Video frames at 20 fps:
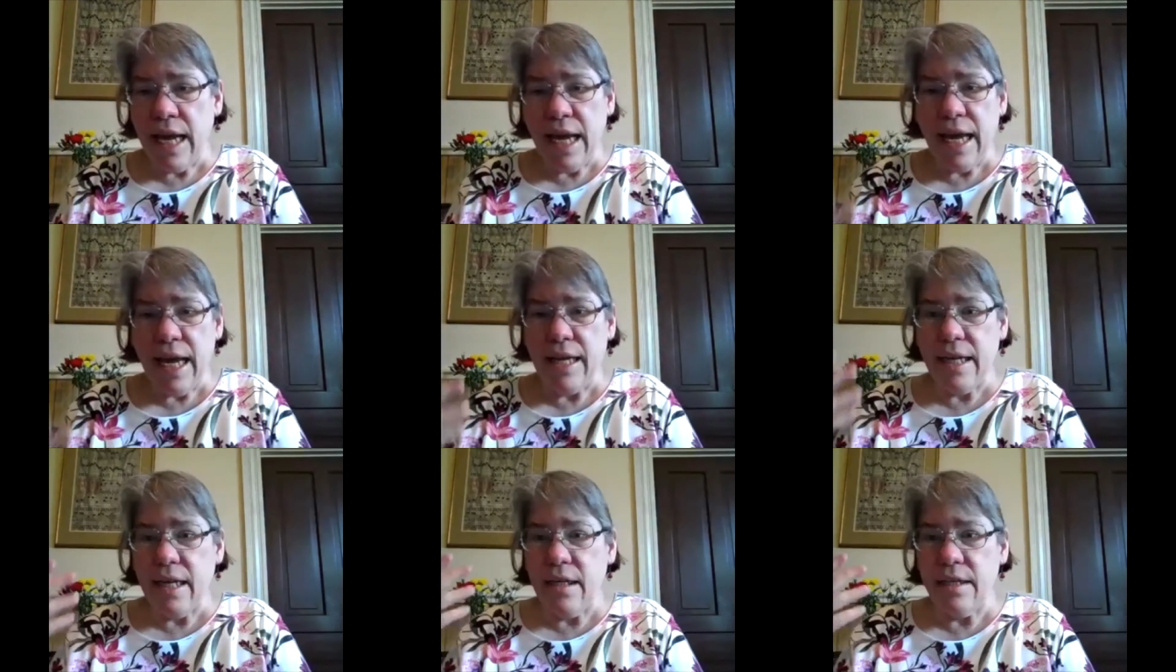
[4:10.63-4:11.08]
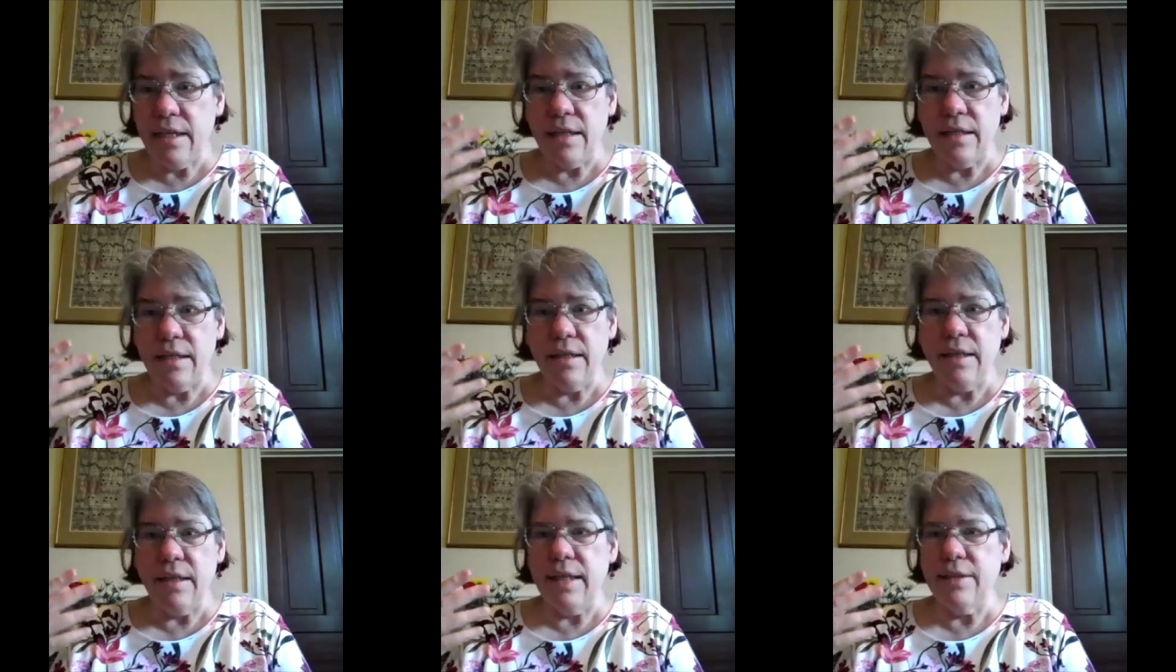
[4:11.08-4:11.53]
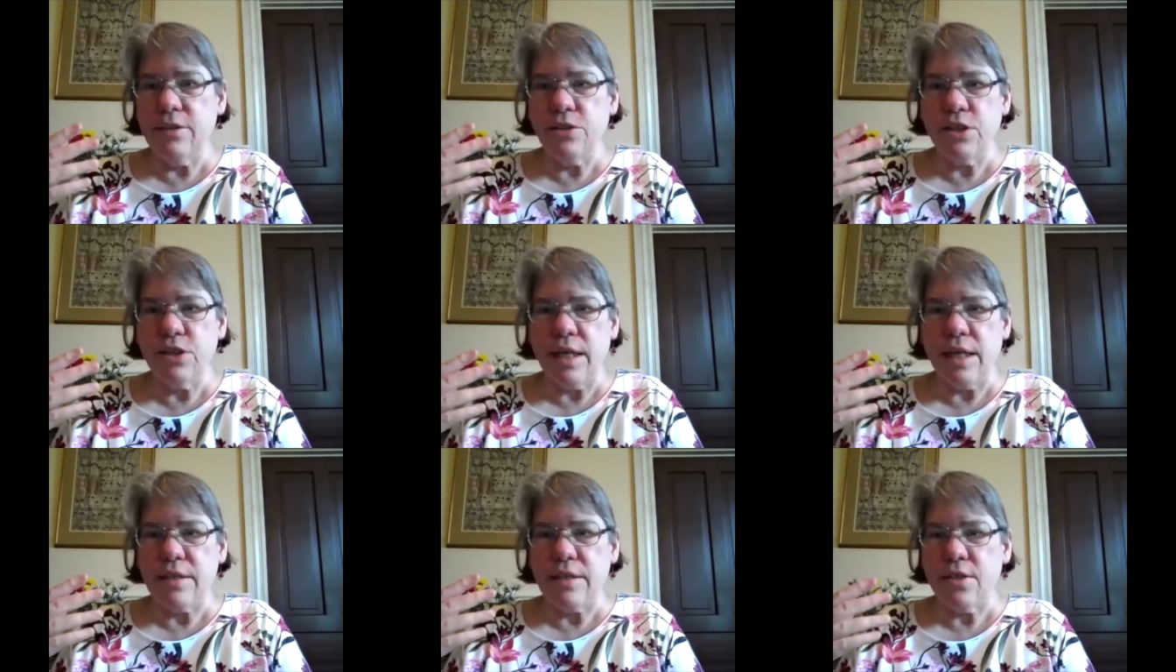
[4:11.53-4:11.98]
And it
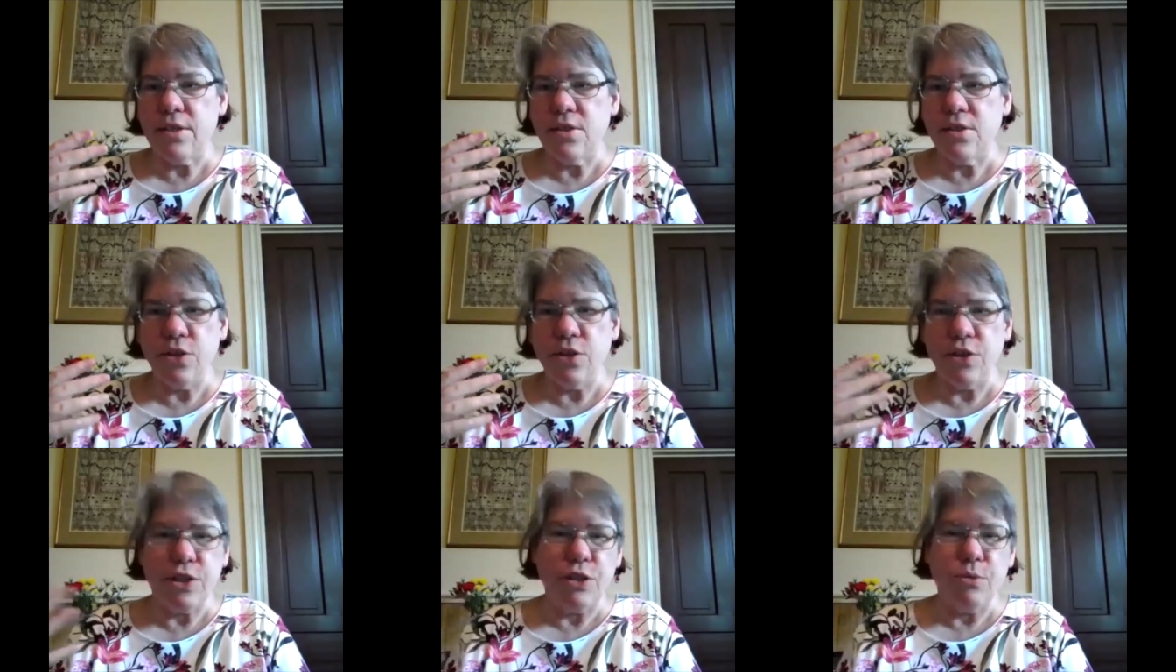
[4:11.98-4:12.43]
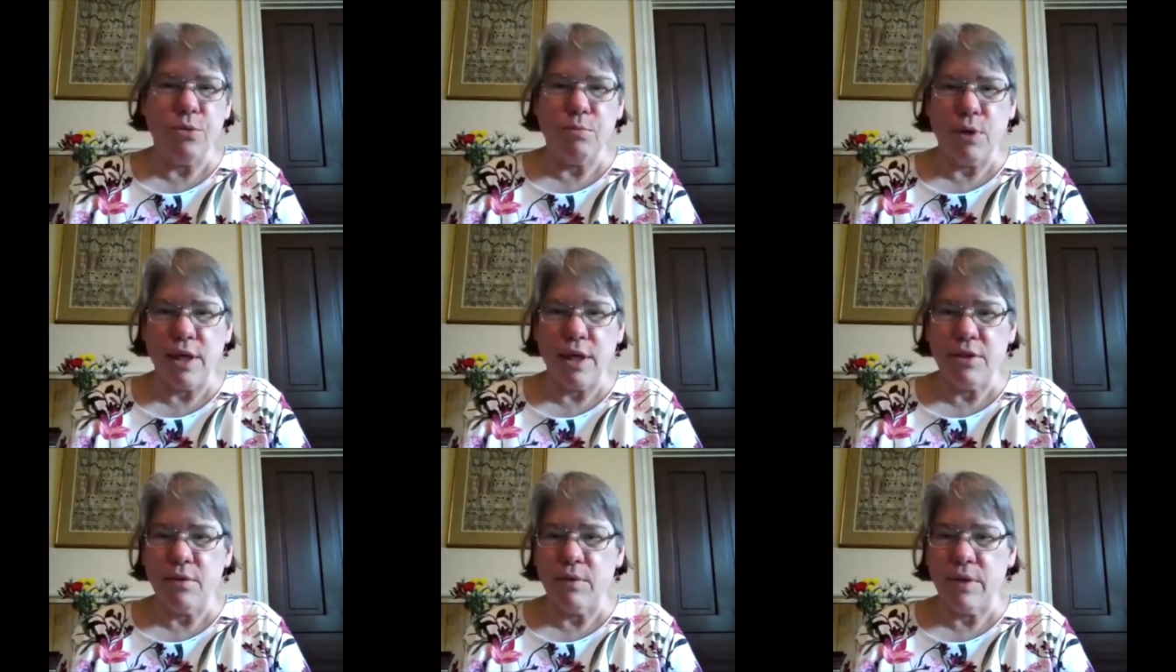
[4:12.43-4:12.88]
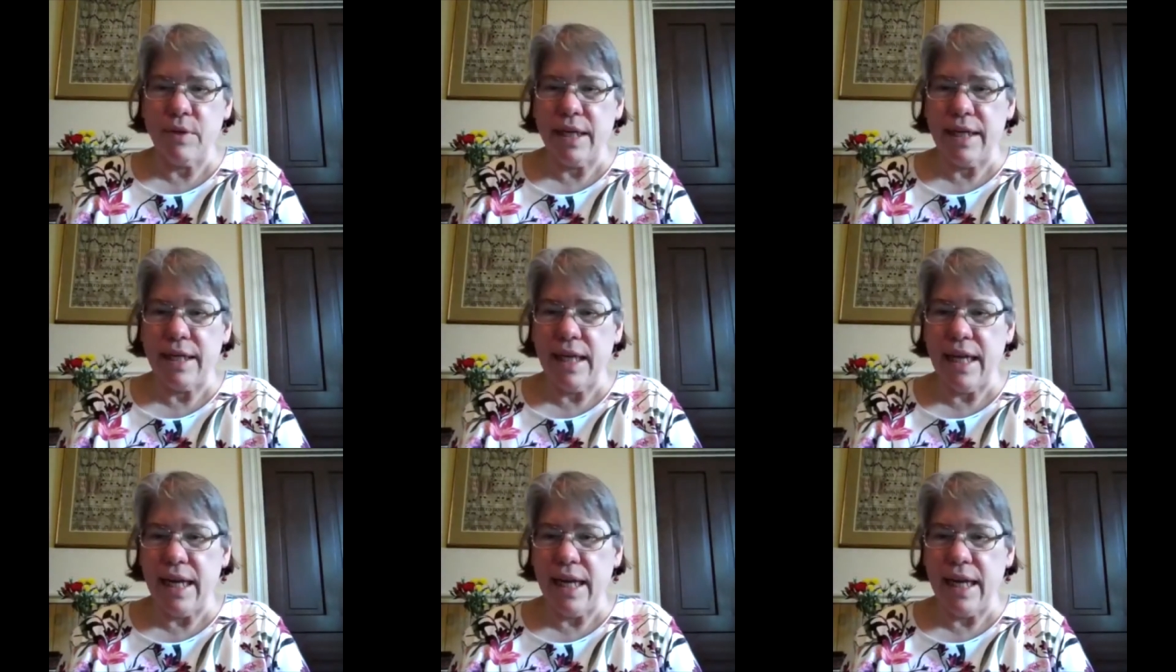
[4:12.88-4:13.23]
just took your breath away.